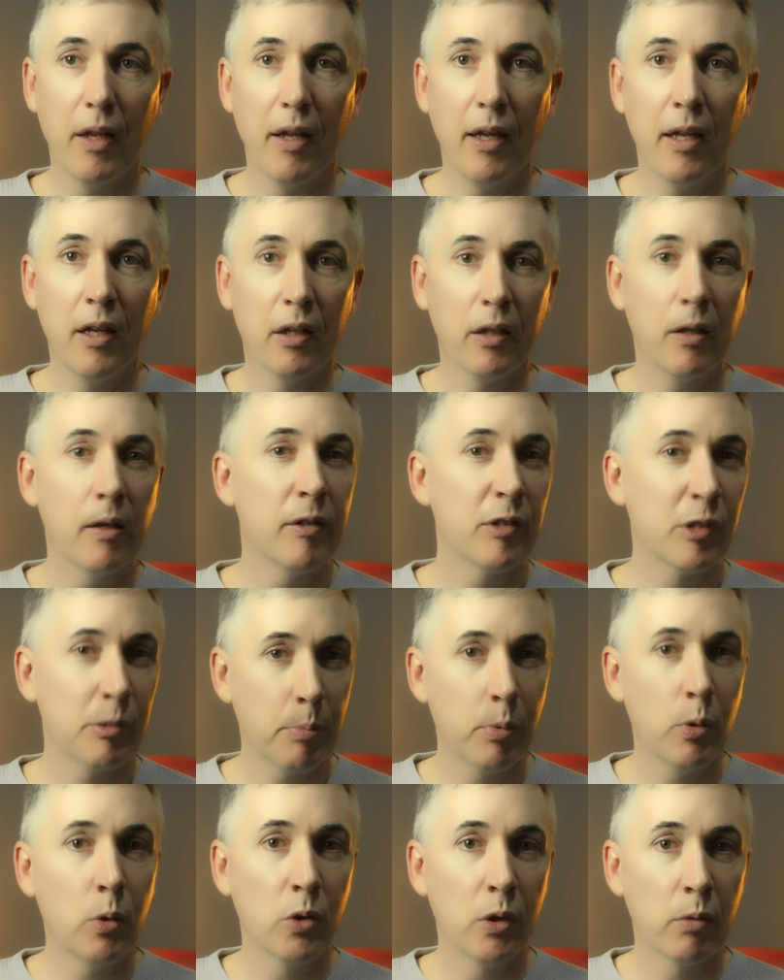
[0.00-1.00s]
And it kind of
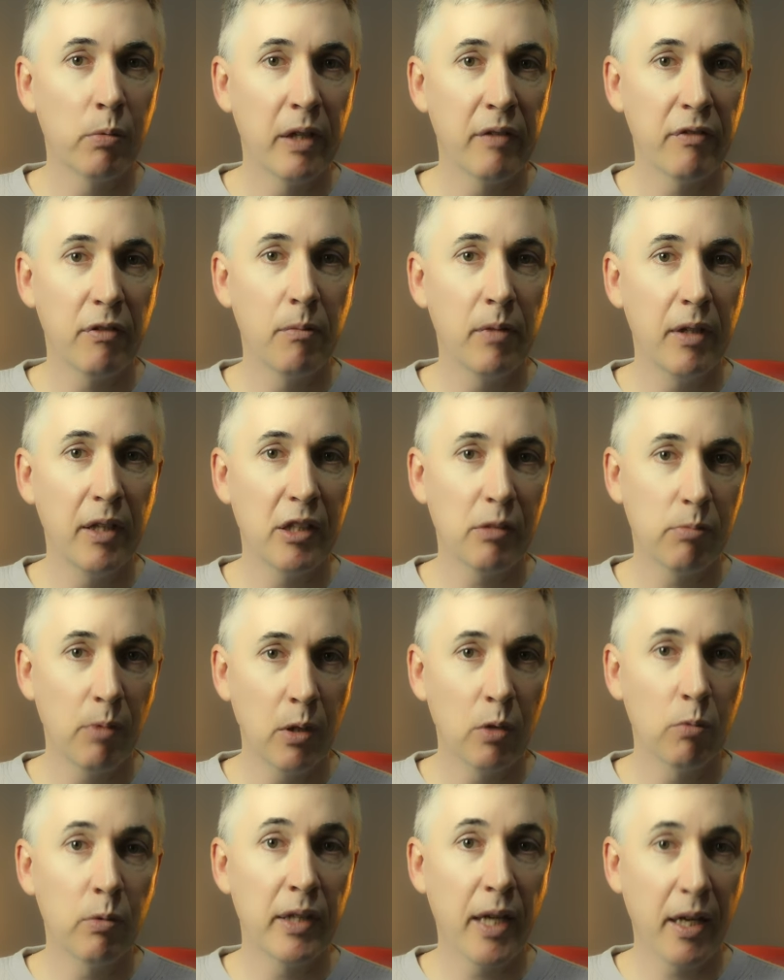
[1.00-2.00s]
spoiled the read for me as
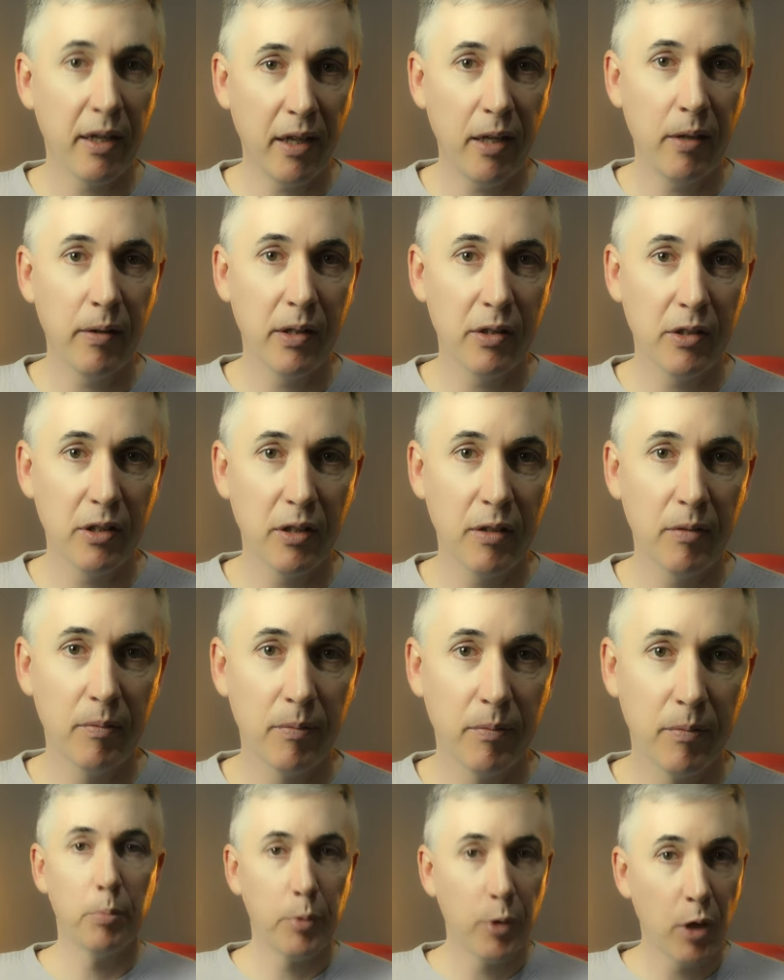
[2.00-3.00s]
well with that character.
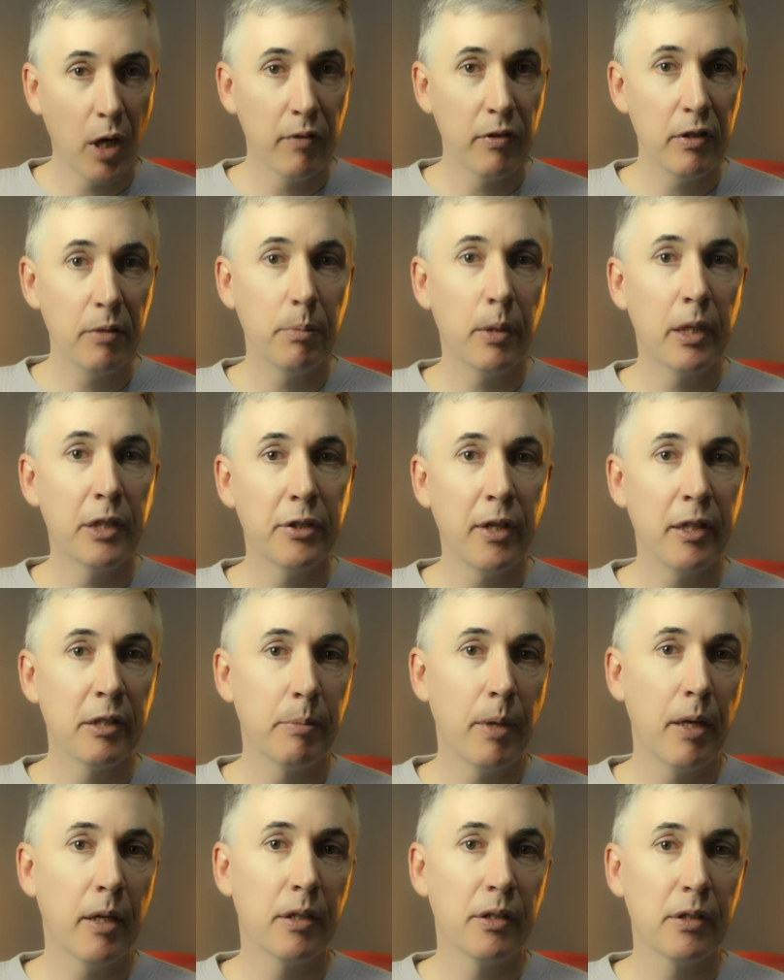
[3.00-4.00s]
Private by James
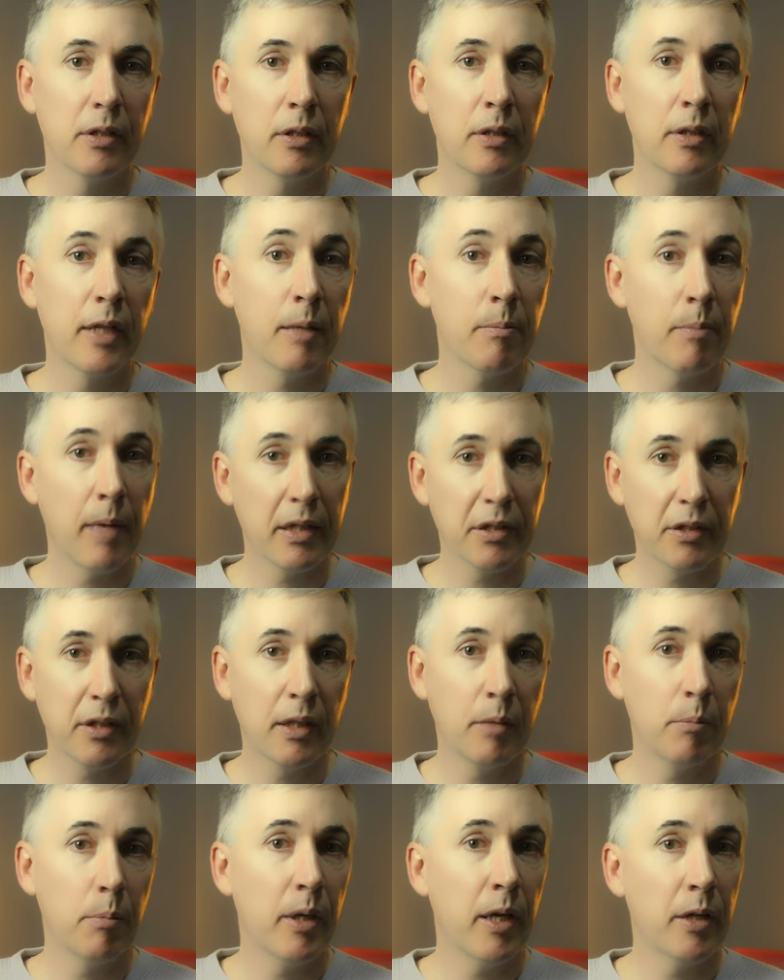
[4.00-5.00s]
Patterson and
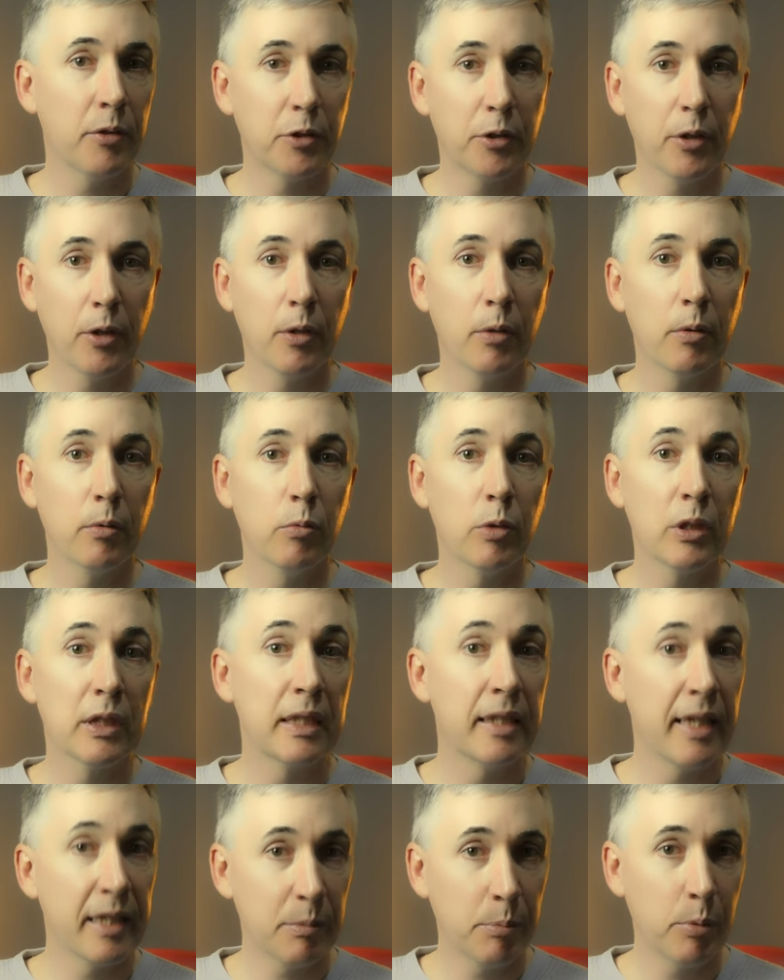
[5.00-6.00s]
Maxine Paetro was
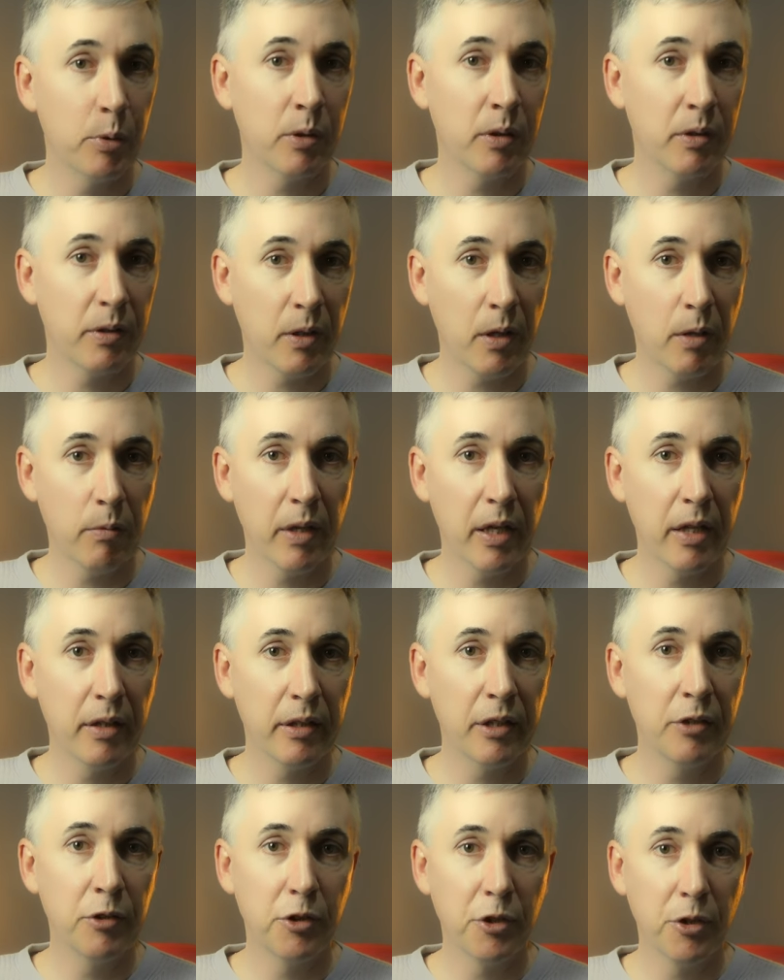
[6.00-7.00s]
the next book that I read
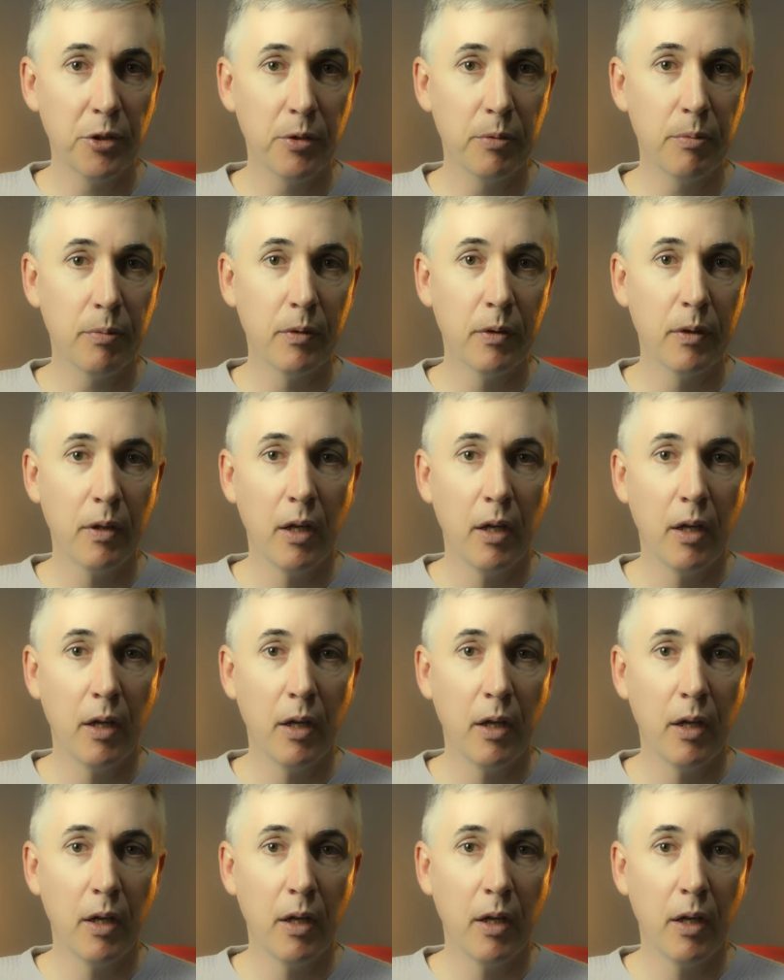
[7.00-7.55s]
in June.